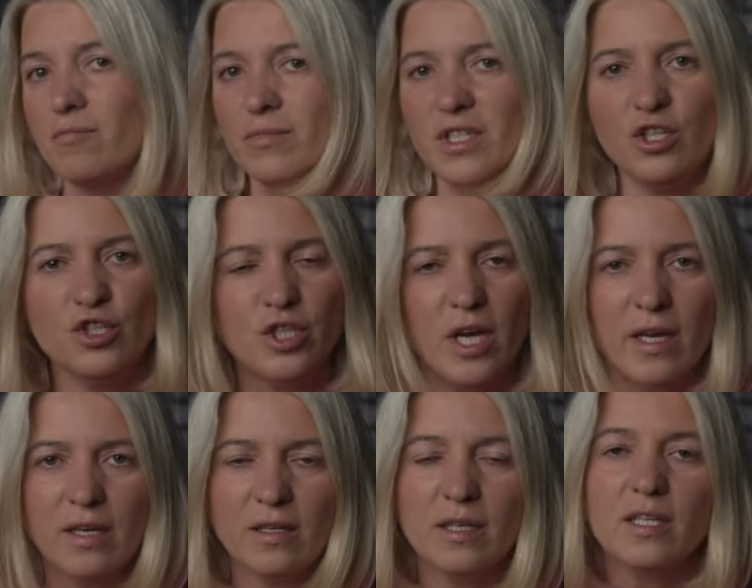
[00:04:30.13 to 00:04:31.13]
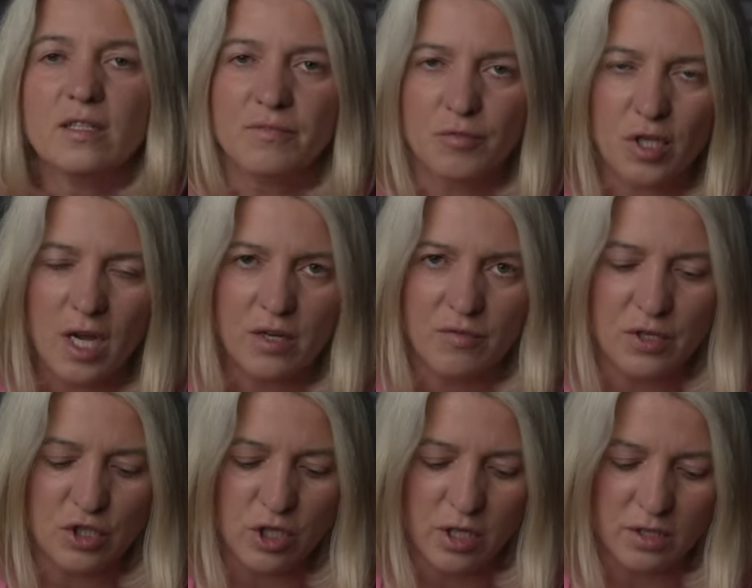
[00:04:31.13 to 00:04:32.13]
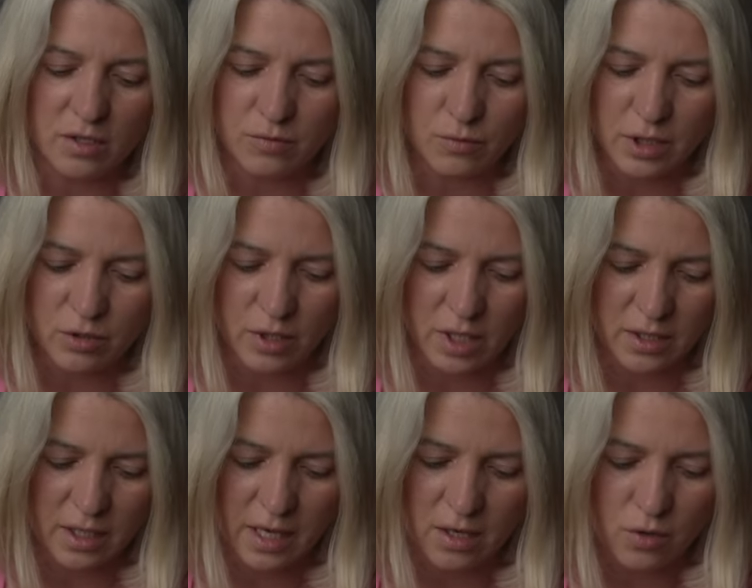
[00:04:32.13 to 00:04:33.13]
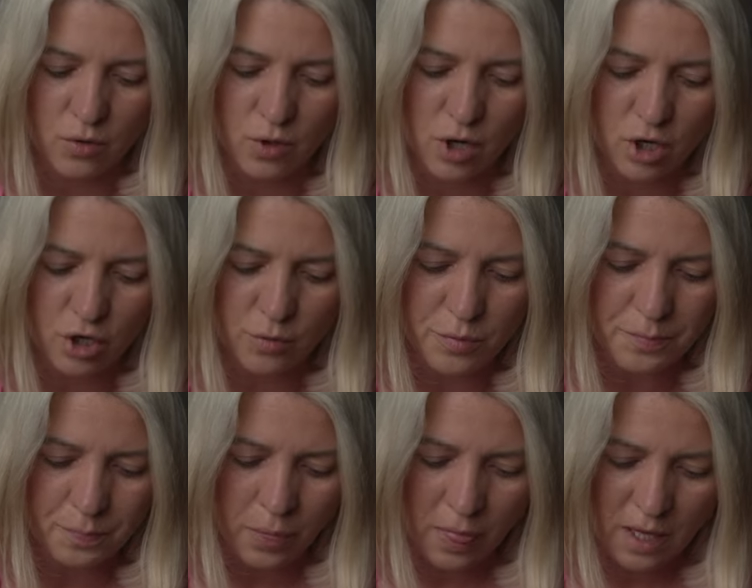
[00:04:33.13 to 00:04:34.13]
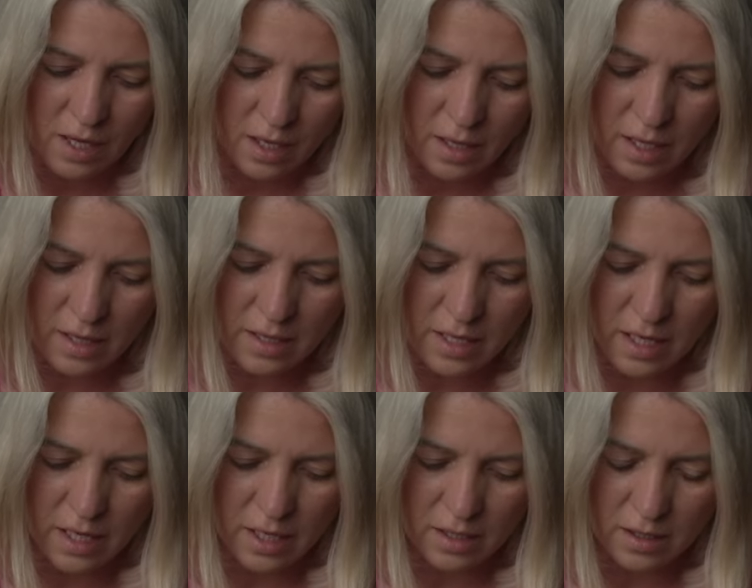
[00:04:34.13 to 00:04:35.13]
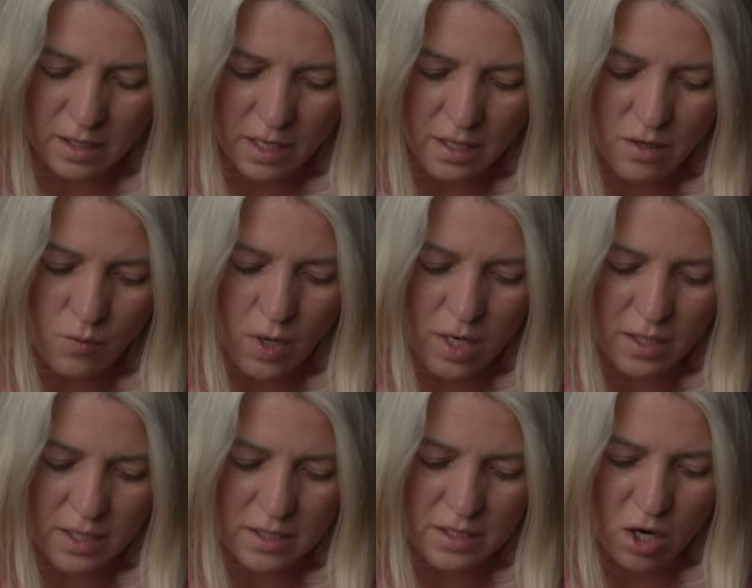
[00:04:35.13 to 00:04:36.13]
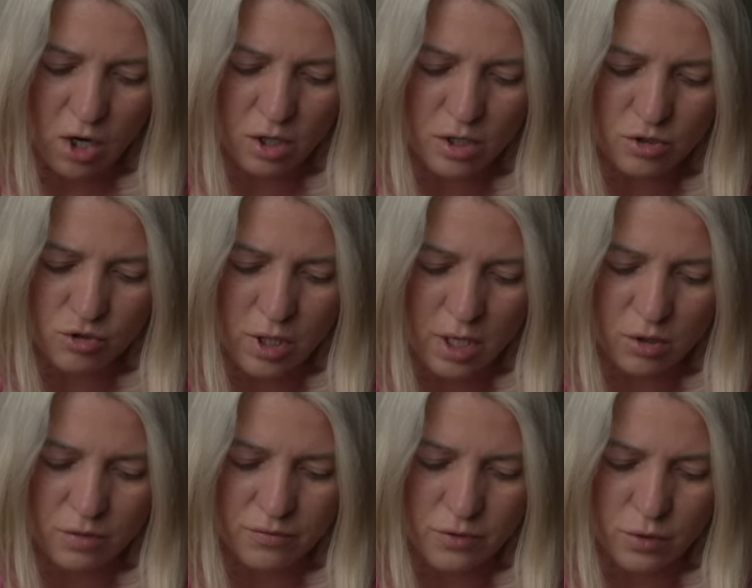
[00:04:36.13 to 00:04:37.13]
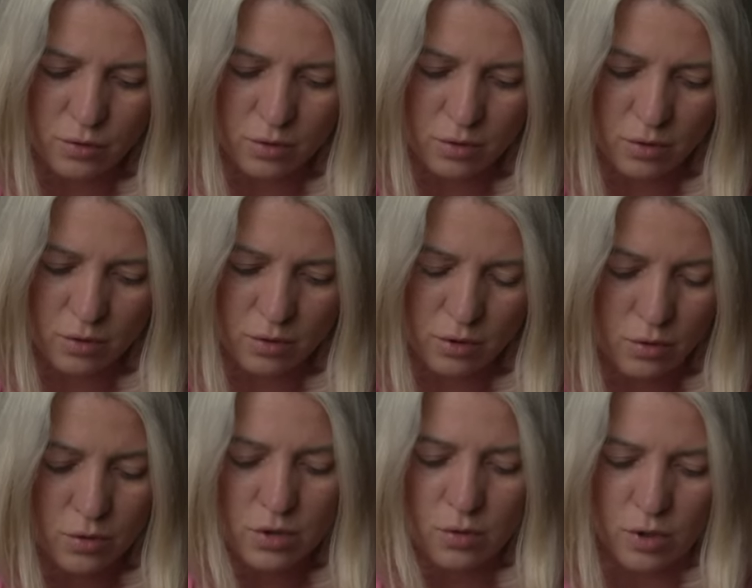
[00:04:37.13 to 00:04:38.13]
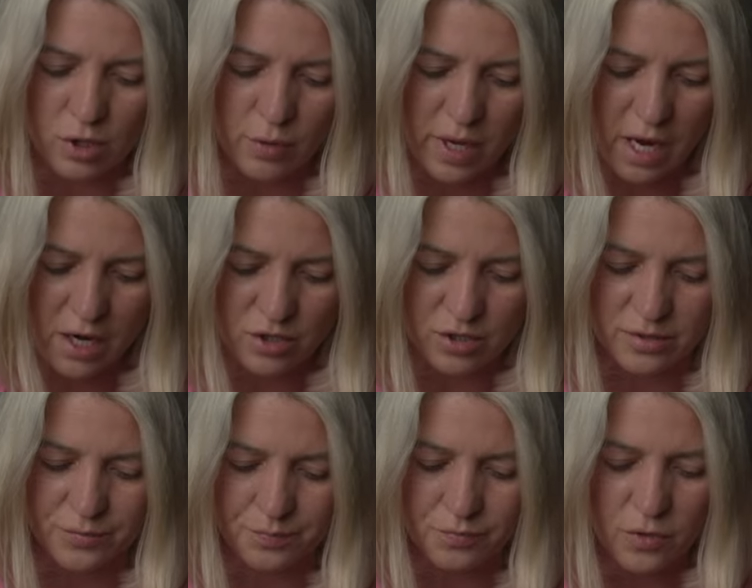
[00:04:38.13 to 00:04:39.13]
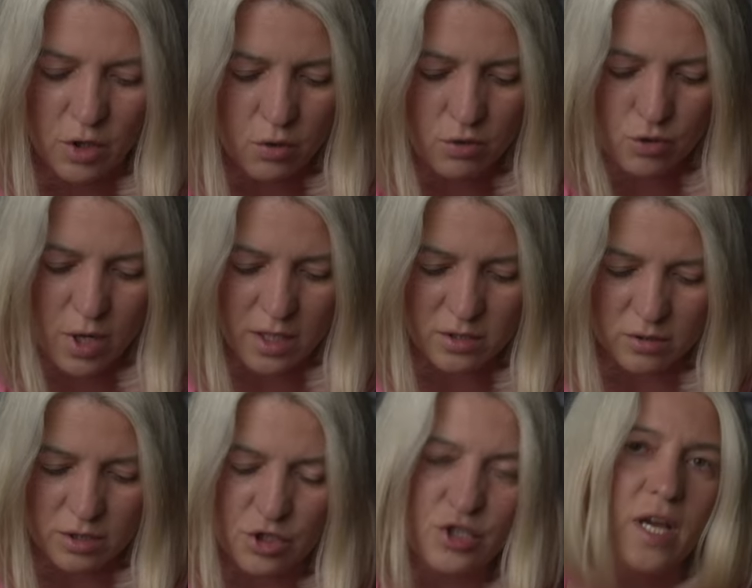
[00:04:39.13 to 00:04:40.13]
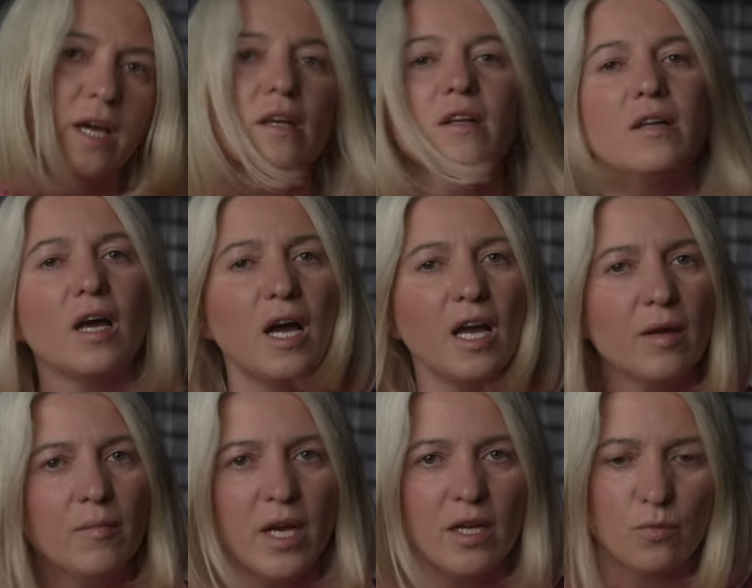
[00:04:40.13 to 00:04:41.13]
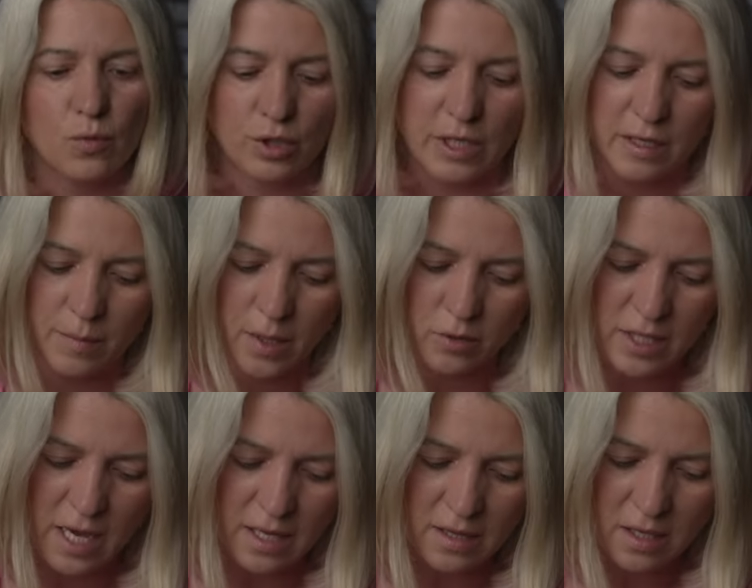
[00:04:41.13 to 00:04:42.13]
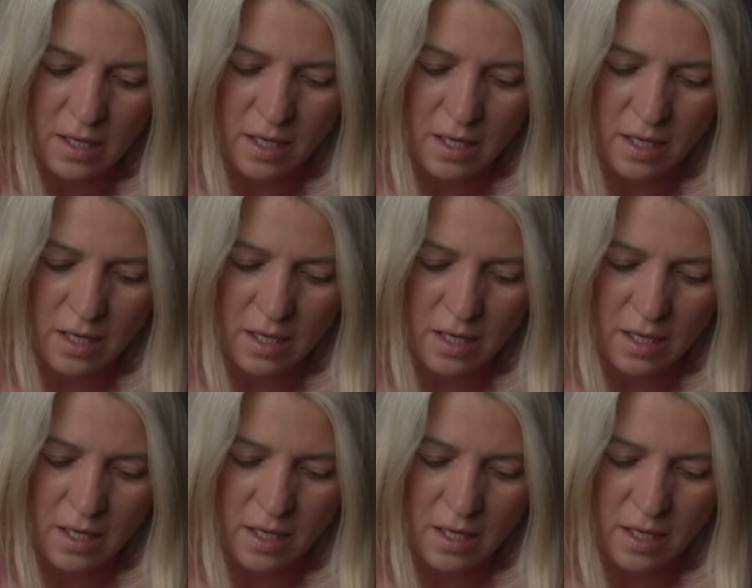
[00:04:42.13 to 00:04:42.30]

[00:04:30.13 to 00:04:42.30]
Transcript: This channel, it's a photography channel. We do not kill or harm. And then another one is hard drug of use or creation. No drugs on this channel. I am not worried about that.